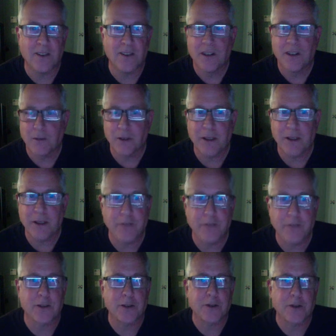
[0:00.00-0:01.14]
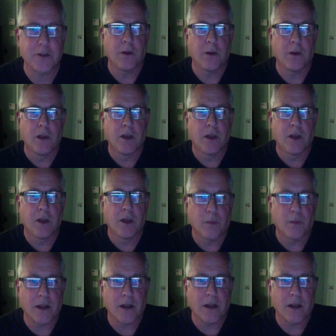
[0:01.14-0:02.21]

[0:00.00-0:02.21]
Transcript: We're eager for it to go, but